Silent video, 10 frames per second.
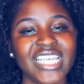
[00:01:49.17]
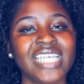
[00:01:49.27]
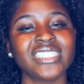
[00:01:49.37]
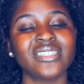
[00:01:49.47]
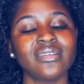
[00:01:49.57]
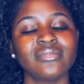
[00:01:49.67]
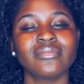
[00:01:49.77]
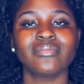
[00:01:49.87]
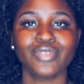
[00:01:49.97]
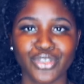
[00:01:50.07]
Just
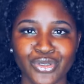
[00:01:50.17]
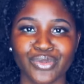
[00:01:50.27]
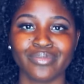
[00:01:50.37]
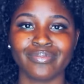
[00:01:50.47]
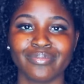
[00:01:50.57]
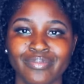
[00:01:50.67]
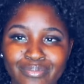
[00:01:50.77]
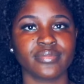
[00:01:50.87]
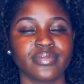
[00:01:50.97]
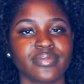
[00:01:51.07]
you.
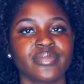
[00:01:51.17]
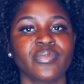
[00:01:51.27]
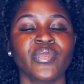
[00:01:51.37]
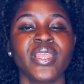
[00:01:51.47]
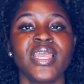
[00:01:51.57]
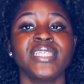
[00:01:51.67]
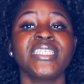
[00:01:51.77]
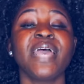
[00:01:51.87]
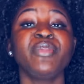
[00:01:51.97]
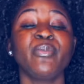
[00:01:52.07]

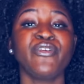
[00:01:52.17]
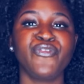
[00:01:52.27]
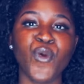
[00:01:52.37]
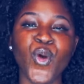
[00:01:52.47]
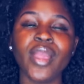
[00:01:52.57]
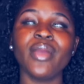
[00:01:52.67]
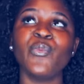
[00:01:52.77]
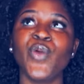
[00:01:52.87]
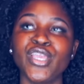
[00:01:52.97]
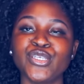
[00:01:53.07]
Tip number
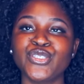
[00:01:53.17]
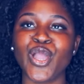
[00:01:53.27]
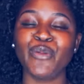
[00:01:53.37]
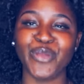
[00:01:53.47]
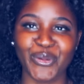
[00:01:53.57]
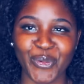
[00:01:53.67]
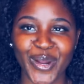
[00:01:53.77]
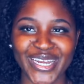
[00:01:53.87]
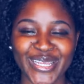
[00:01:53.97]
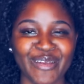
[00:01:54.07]
four, when you start
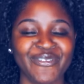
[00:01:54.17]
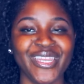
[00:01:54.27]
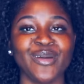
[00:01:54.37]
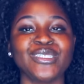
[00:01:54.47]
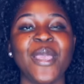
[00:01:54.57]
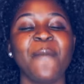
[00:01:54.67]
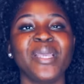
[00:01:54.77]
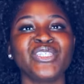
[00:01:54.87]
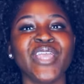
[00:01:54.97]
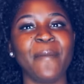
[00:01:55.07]
recording your videos,
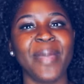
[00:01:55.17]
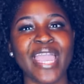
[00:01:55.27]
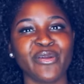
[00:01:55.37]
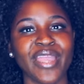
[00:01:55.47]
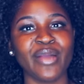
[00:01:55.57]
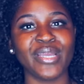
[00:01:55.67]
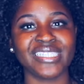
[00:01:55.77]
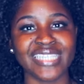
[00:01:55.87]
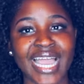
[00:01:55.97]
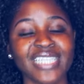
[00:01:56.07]
make sure your background
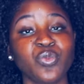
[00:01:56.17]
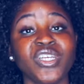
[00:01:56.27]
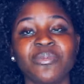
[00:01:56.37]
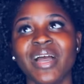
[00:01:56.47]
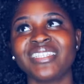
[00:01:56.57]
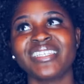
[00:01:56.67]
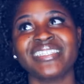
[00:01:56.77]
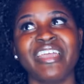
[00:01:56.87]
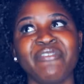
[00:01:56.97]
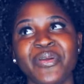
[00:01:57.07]
is nice, which mine is
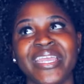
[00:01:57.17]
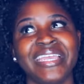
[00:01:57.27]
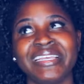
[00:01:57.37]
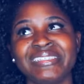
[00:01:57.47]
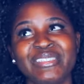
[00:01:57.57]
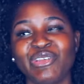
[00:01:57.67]
never is.